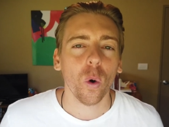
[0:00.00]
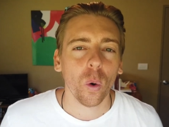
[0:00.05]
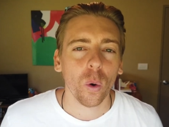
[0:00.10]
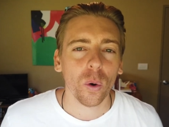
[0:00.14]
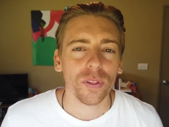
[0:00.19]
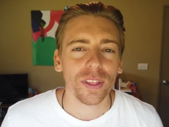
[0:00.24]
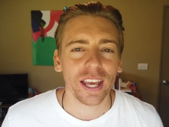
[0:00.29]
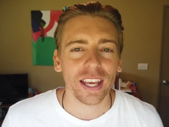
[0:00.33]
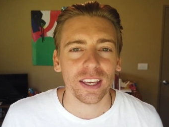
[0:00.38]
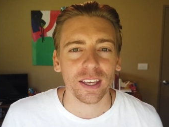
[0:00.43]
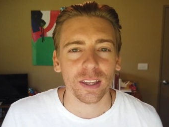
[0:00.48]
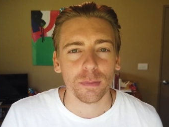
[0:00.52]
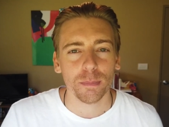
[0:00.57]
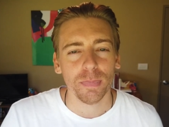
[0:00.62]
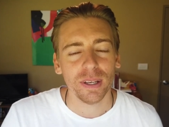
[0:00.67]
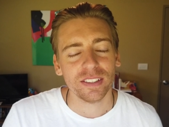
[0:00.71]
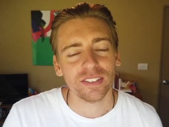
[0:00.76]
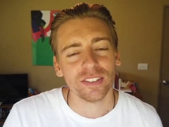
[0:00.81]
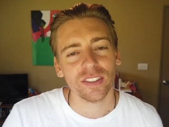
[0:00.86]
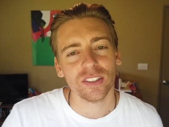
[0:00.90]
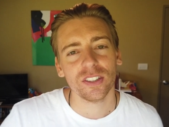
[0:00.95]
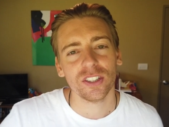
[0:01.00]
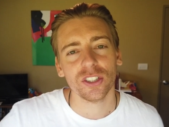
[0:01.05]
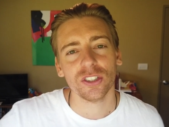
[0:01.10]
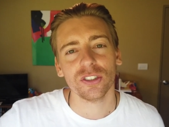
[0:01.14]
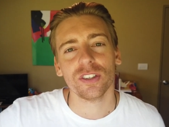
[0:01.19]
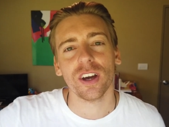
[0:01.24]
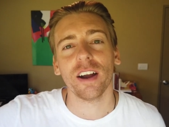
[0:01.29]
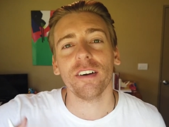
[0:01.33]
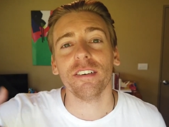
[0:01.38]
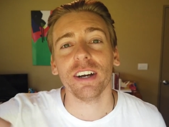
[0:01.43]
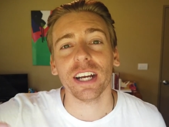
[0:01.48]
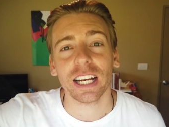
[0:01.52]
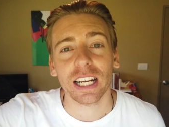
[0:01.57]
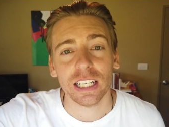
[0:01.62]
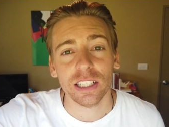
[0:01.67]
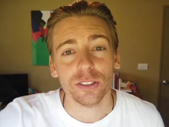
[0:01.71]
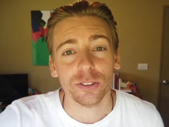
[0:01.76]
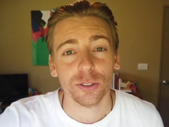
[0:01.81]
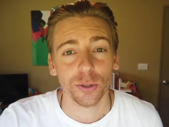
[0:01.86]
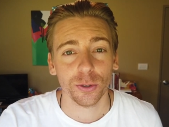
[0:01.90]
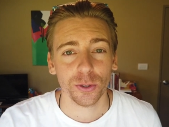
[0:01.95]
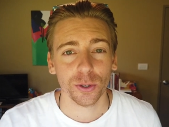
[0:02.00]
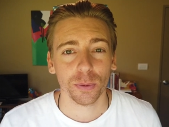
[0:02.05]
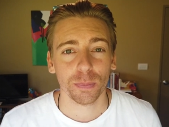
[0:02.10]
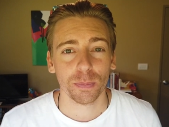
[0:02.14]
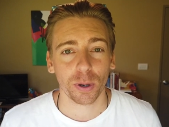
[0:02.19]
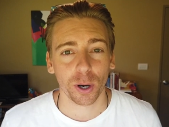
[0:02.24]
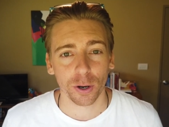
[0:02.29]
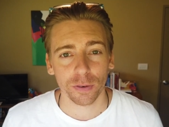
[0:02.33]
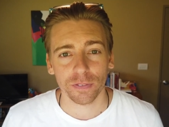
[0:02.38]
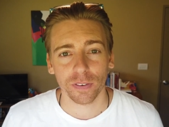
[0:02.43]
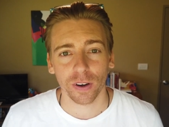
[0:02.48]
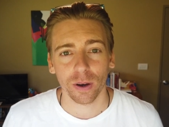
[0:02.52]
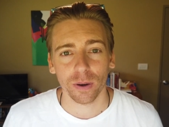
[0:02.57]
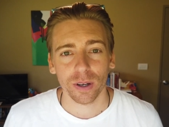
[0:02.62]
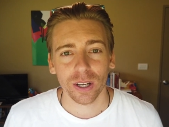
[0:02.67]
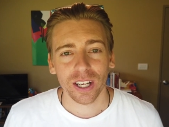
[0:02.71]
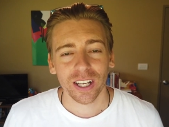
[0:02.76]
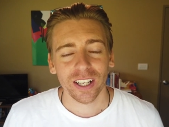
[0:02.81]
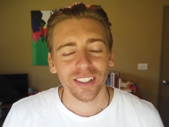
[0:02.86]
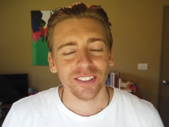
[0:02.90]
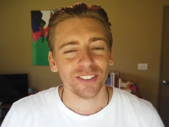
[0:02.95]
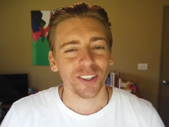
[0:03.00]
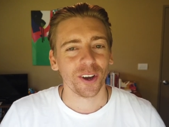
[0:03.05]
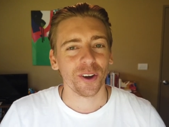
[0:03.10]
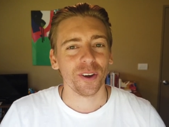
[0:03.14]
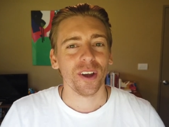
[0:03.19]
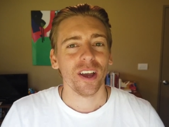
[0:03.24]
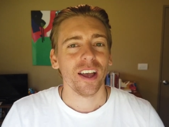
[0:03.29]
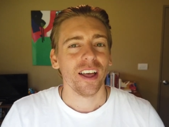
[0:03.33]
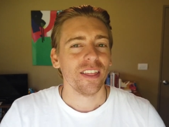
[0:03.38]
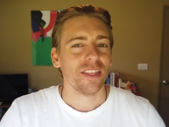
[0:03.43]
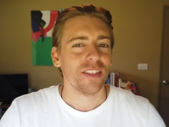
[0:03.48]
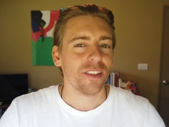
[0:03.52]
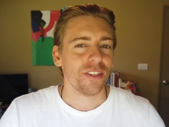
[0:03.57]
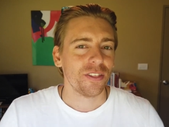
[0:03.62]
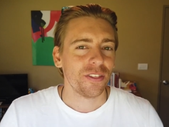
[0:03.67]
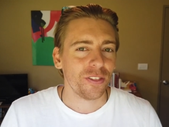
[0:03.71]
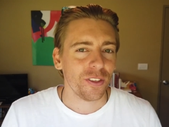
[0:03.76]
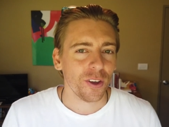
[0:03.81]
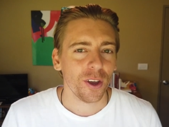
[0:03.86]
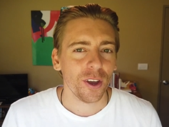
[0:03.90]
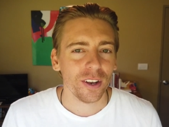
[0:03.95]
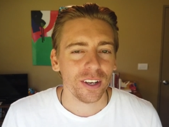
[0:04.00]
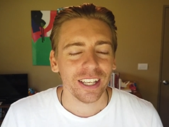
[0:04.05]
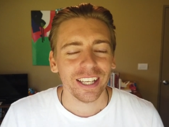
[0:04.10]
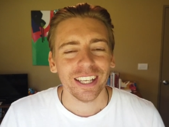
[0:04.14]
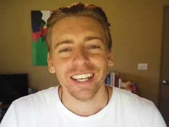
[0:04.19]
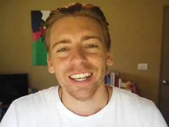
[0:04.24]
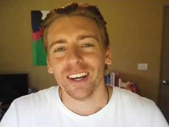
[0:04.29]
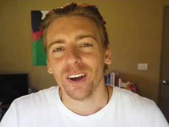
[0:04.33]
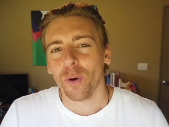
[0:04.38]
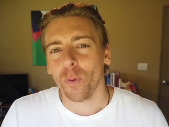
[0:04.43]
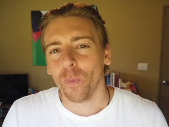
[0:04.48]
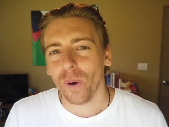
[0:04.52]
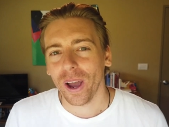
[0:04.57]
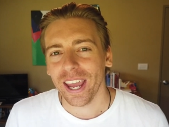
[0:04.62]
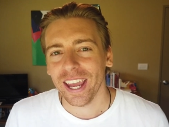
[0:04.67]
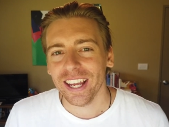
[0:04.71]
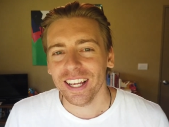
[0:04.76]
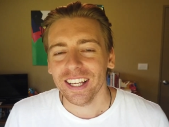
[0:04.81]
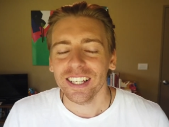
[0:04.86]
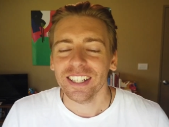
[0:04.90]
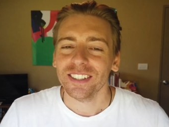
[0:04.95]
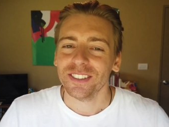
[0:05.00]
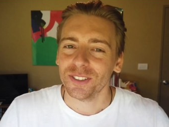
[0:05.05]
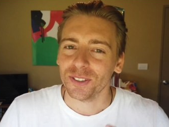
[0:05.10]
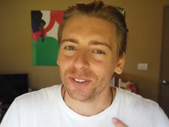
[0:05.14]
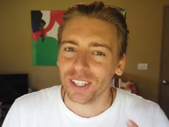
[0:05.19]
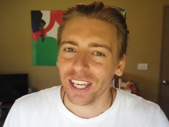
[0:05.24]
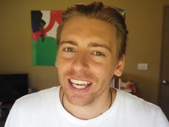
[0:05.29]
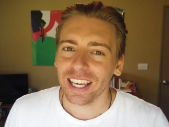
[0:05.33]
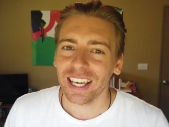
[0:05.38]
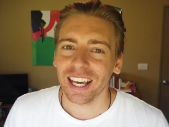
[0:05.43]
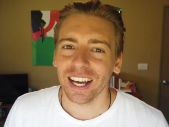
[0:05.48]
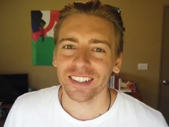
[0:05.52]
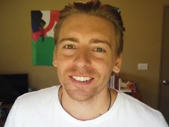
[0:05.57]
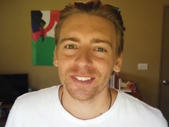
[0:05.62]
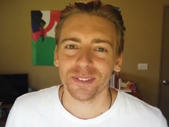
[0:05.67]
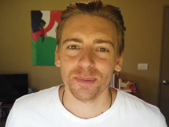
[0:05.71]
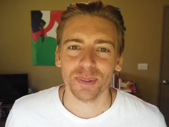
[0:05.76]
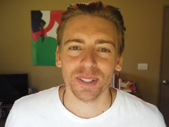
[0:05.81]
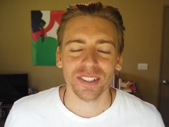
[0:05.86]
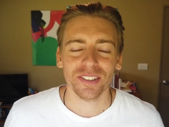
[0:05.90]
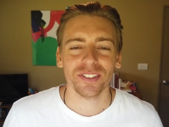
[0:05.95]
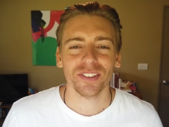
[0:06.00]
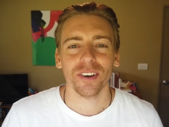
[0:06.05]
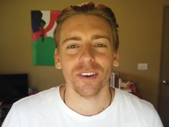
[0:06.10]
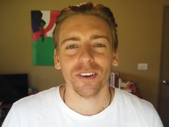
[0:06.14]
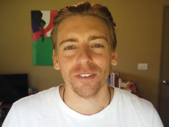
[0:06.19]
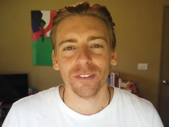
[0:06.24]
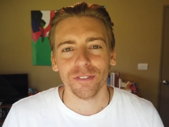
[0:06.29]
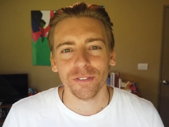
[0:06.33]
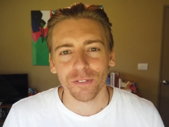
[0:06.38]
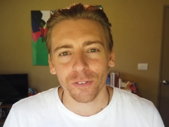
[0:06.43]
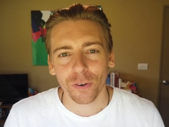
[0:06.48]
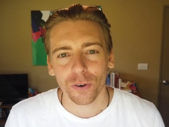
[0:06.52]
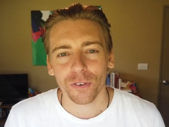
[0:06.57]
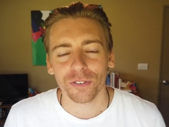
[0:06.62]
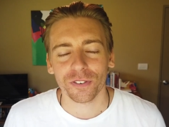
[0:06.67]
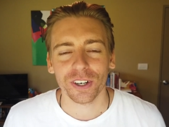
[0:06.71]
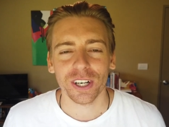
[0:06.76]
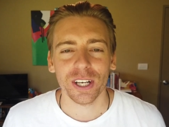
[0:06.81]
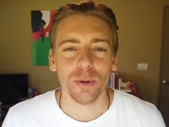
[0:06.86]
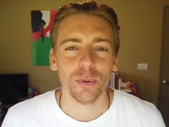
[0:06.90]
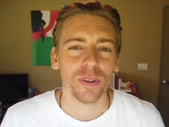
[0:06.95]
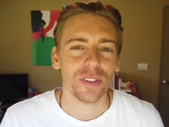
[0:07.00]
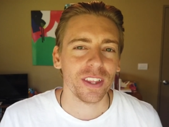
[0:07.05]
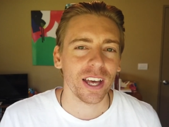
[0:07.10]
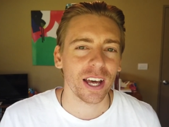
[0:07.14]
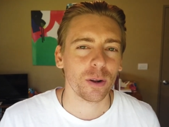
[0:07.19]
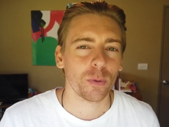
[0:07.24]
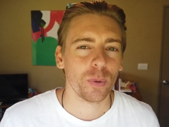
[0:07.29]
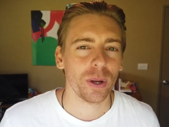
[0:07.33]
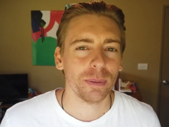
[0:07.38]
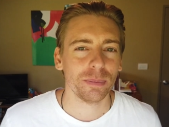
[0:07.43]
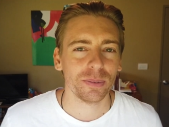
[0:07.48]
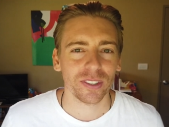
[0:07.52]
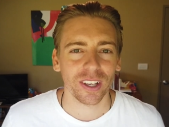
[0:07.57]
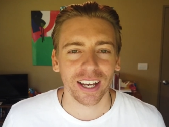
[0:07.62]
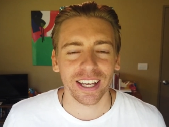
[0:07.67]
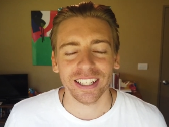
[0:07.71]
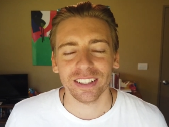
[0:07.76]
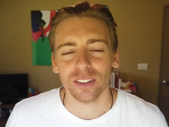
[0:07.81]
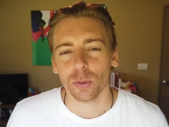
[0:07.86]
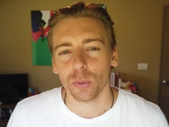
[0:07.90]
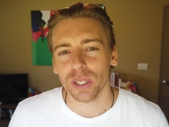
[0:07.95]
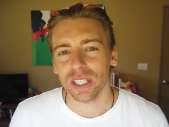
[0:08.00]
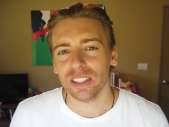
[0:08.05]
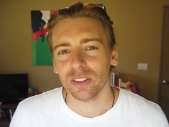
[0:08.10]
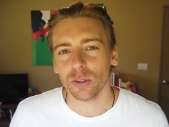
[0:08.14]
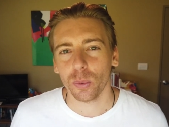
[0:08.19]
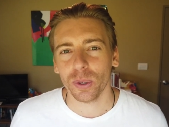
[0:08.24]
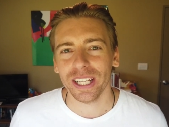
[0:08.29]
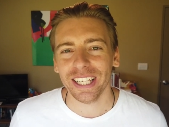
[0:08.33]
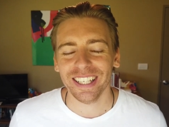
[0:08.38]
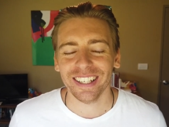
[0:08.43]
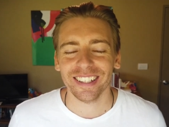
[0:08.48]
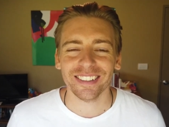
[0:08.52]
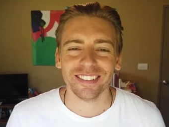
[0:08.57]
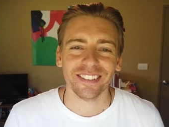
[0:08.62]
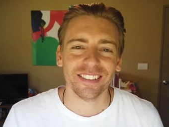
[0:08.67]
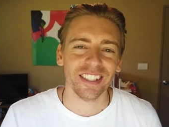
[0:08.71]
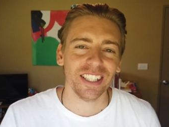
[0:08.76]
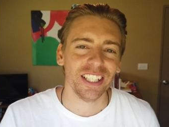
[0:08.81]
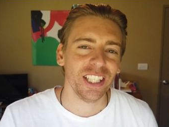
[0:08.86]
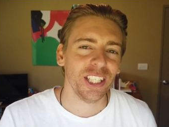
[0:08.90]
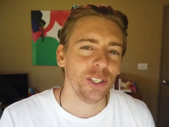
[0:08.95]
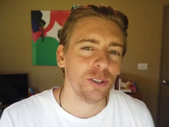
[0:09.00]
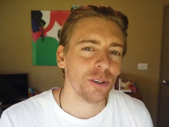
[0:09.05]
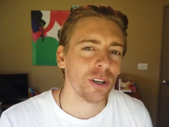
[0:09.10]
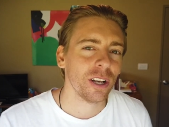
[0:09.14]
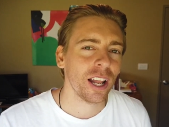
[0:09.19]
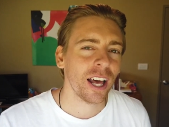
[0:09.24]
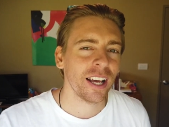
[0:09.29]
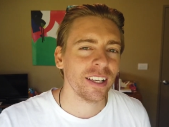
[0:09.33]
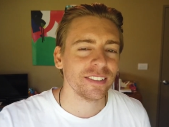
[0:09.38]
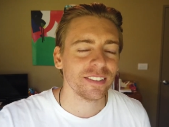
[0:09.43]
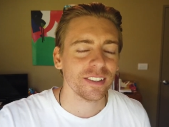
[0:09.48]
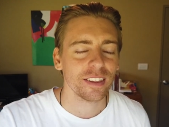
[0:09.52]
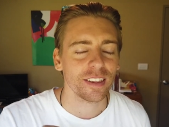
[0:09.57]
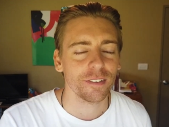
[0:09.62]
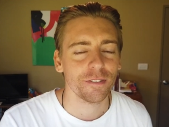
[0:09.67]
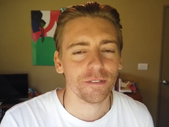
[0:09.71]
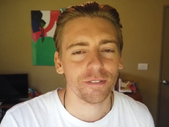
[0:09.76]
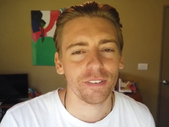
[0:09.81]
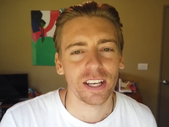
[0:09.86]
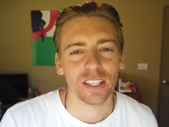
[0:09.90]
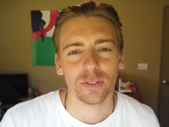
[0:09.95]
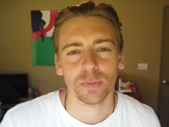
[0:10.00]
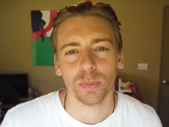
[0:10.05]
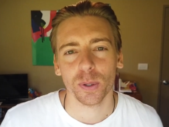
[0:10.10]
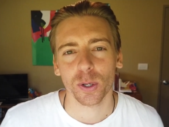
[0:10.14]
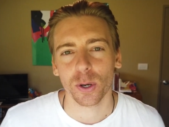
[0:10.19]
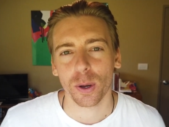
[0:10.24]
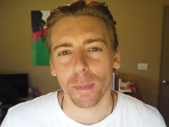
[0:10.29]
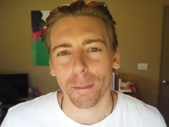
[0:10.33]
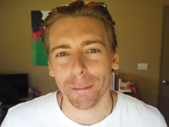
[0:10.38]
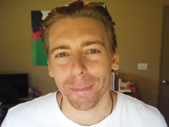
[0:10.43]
or they can message directly to your profile. So the third way to get customers for free without a website in twenty twenty is to utilize the Facebook